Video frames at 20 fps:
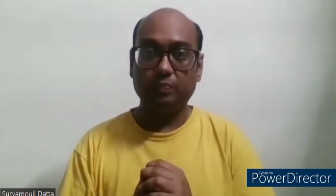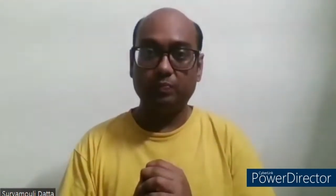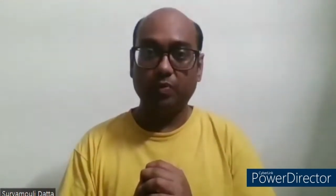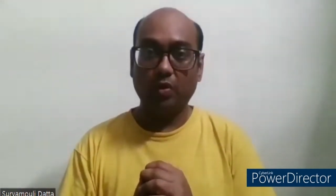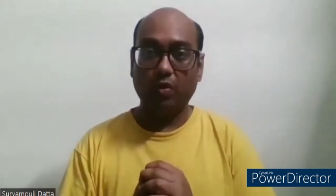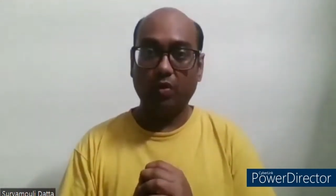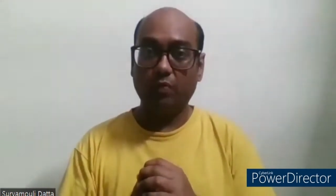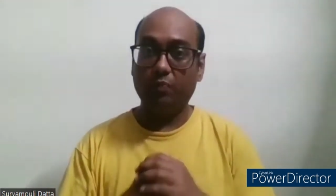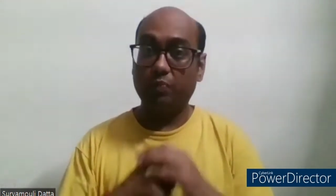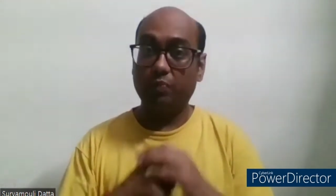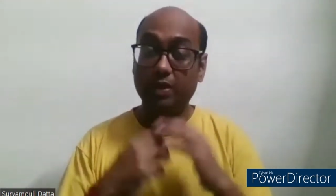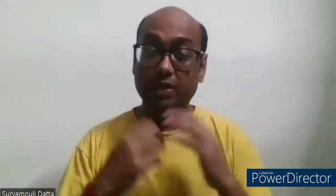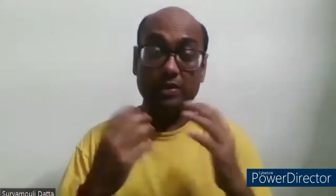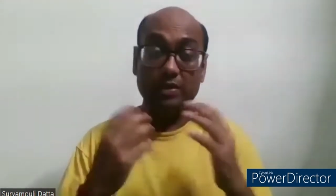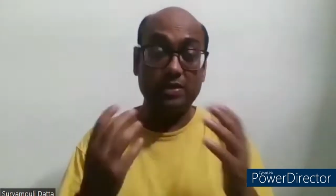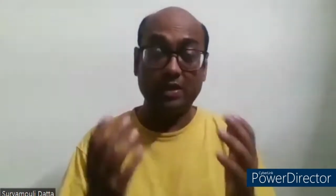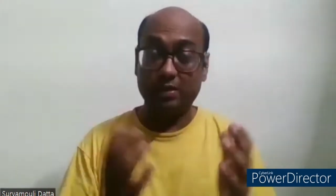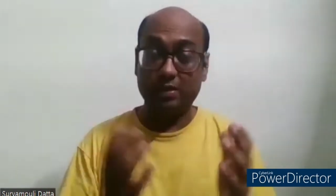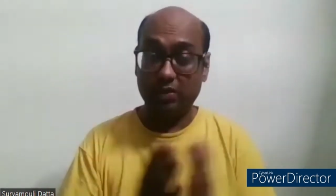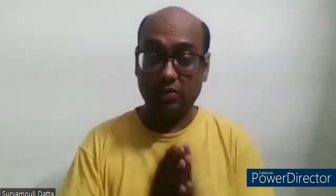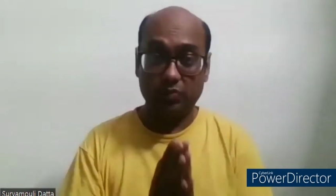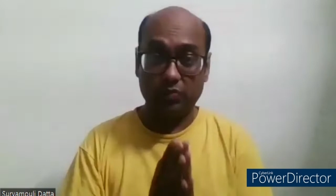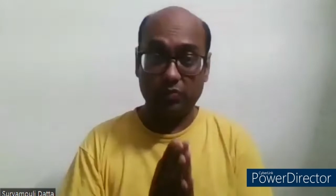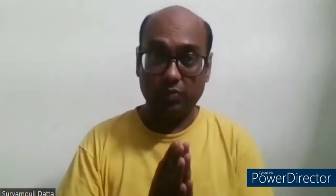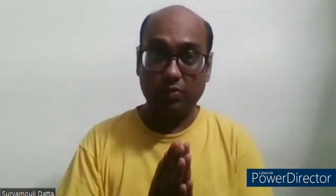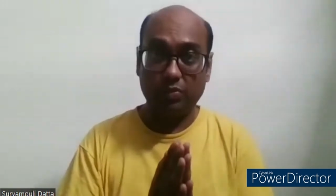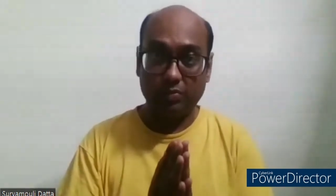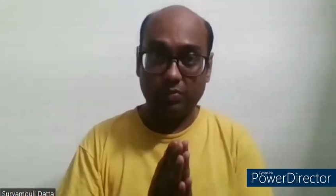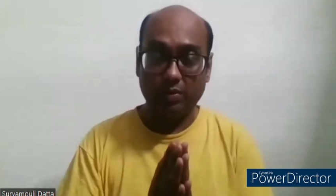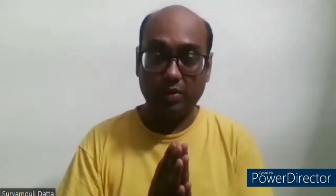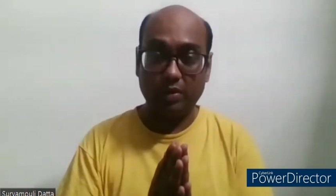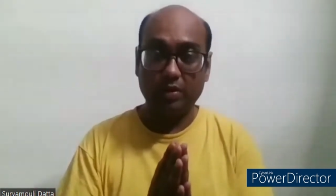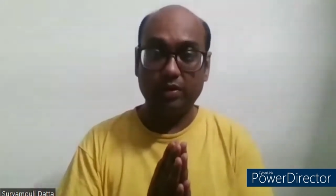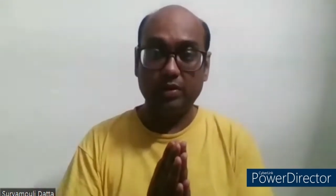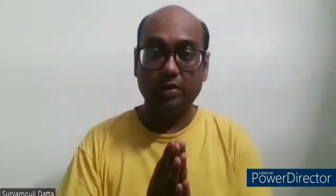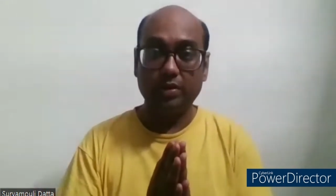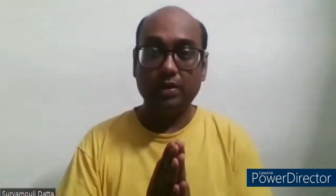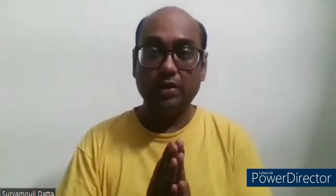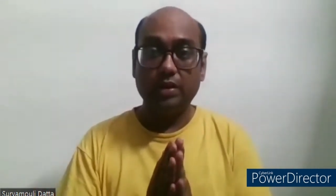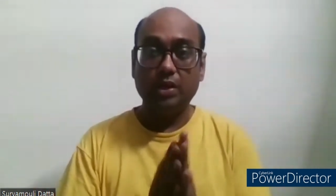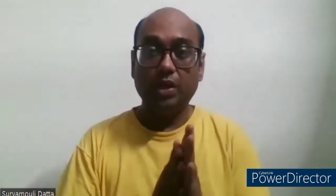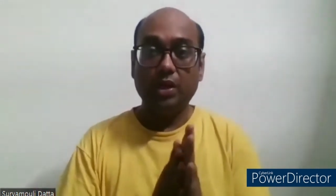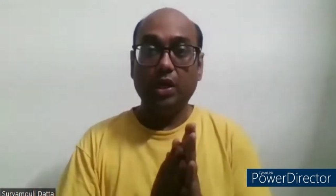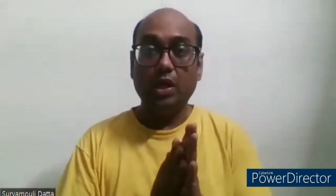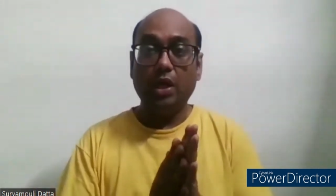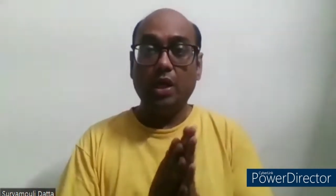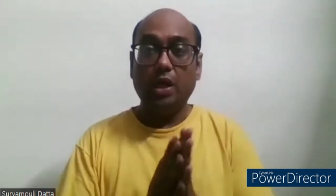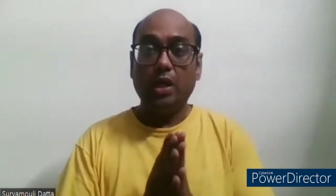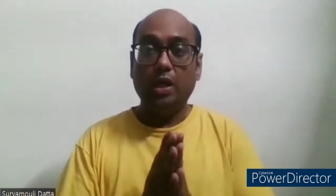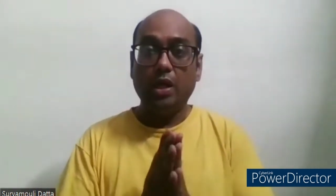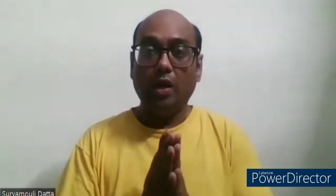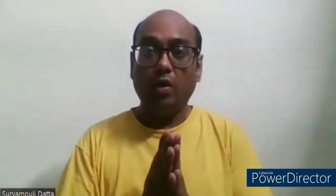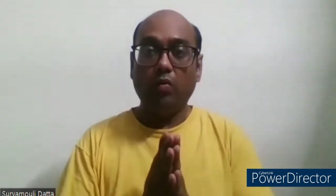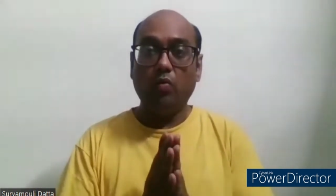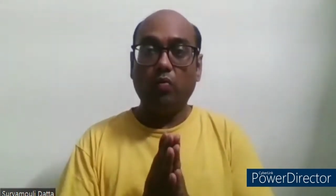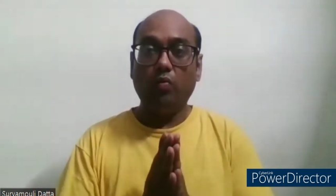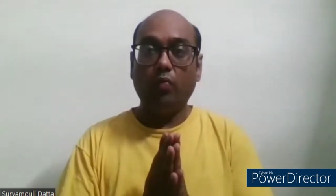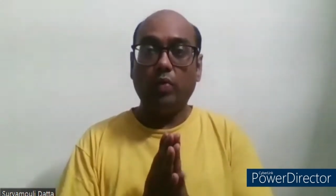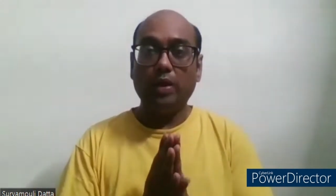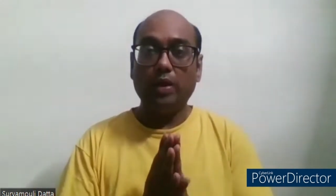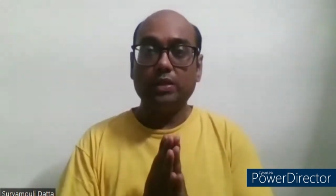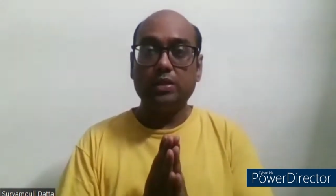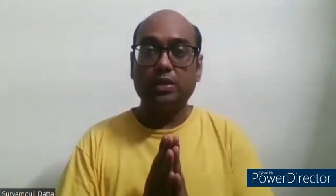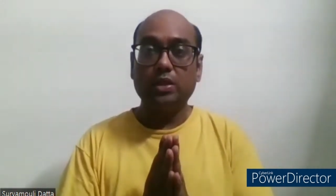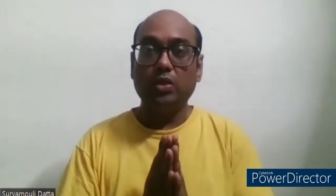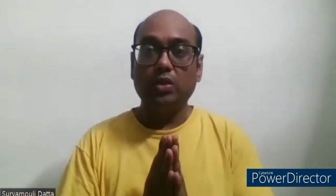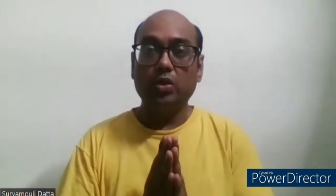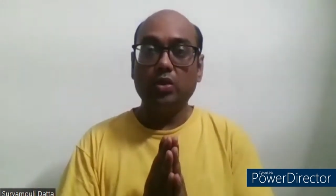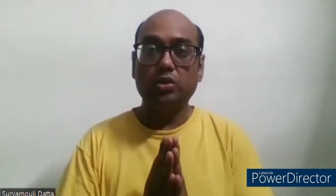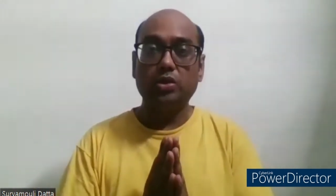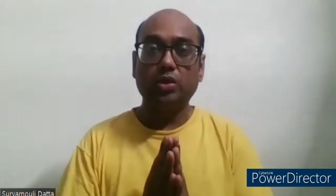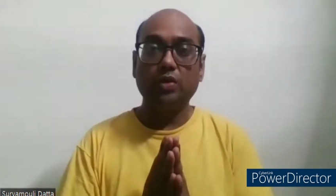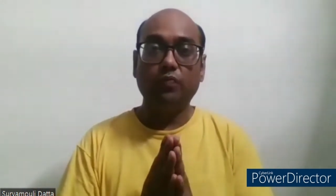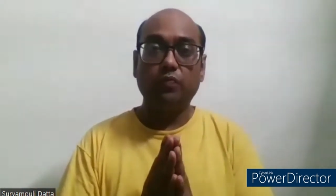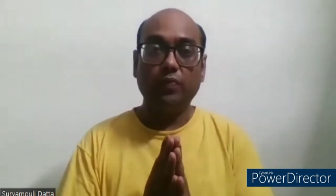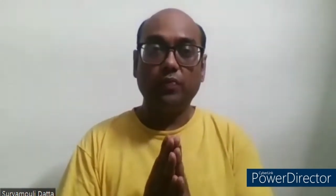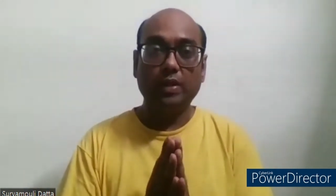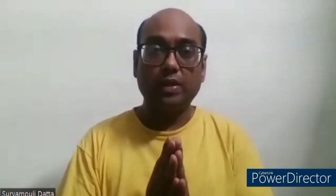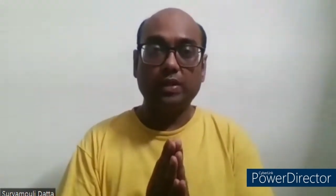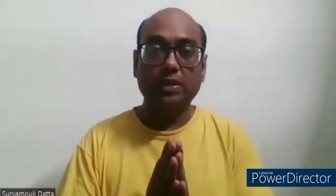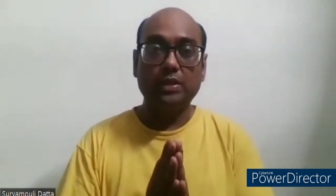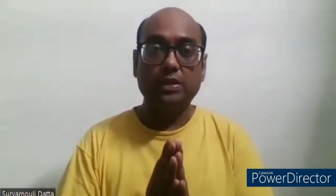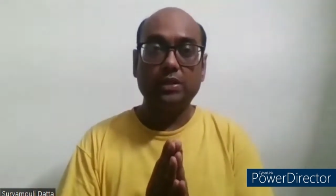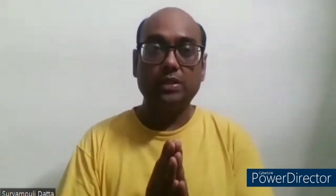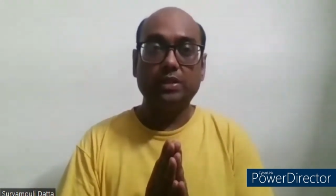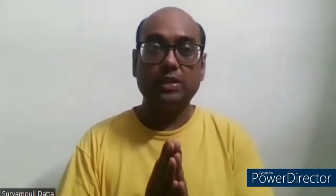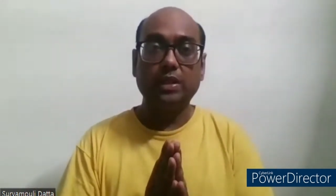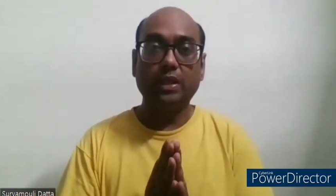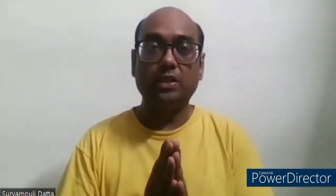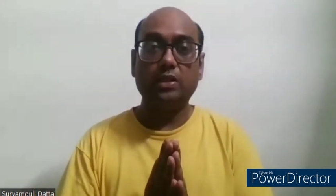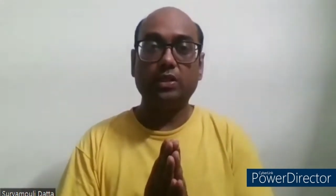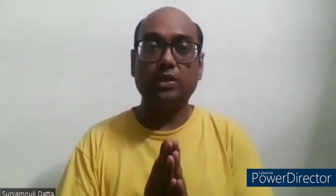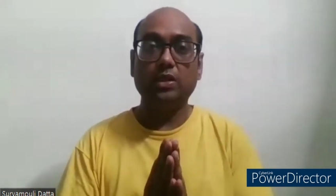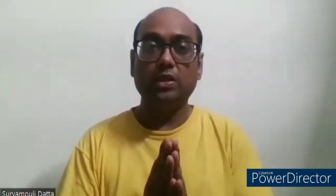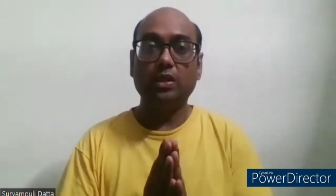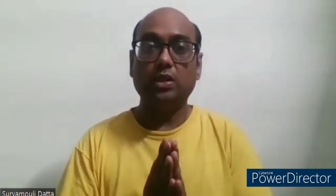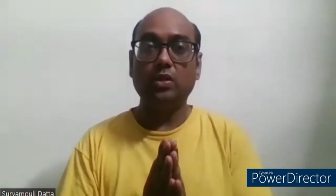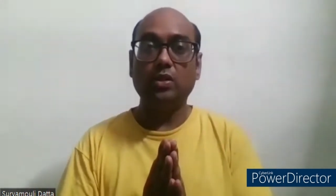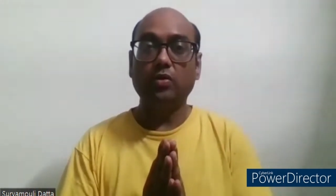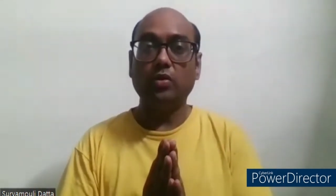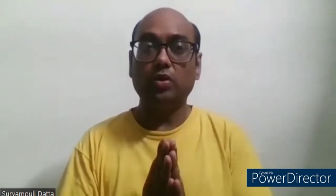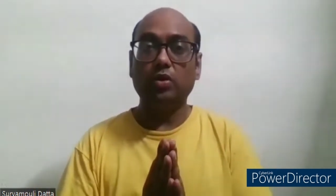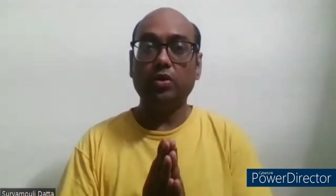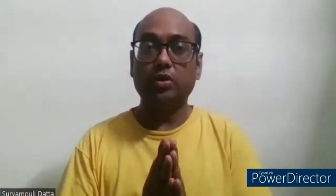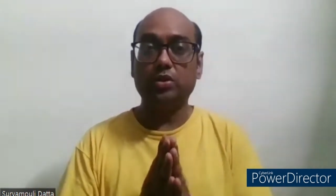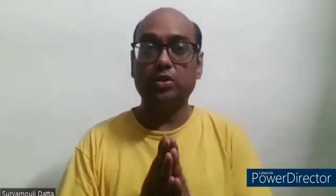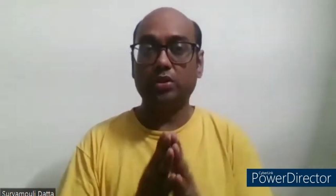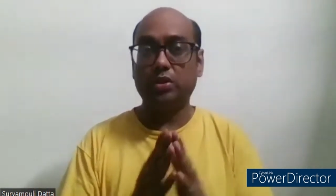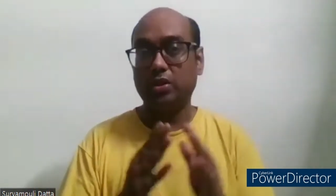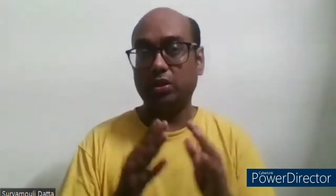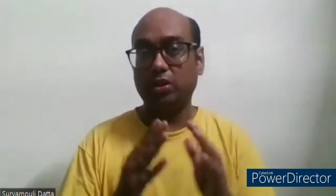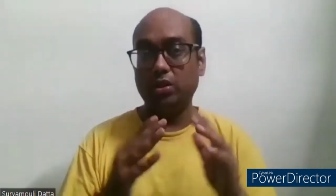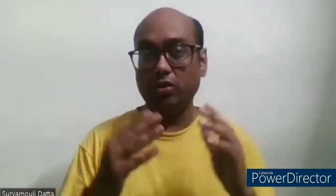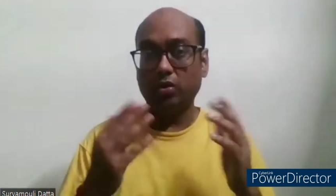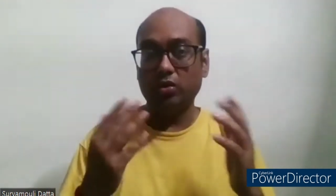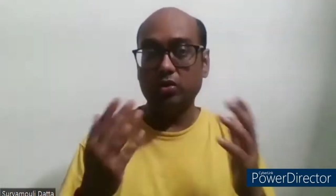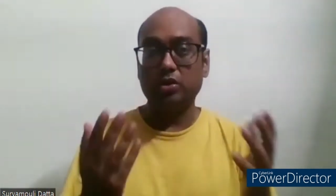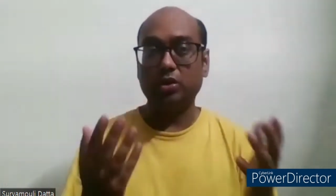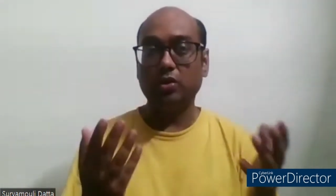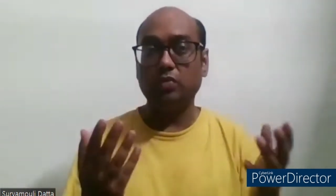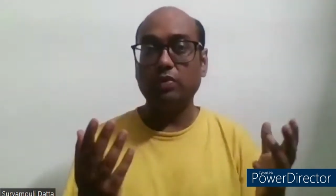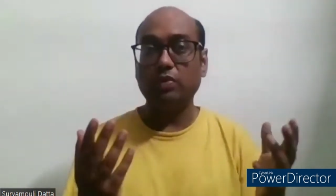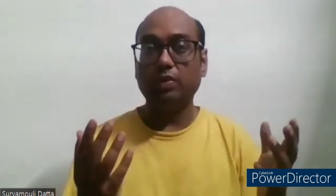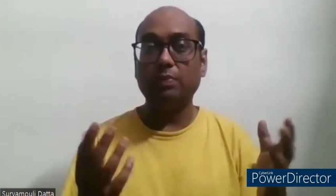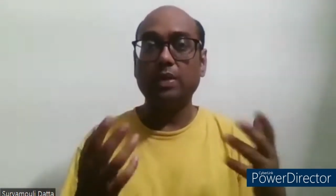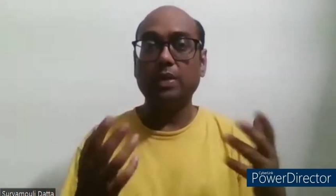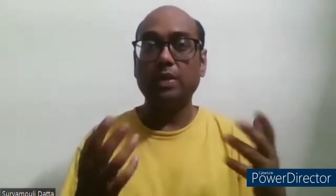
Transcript: or being successful, rather. Now, once he or she feels that he or she will be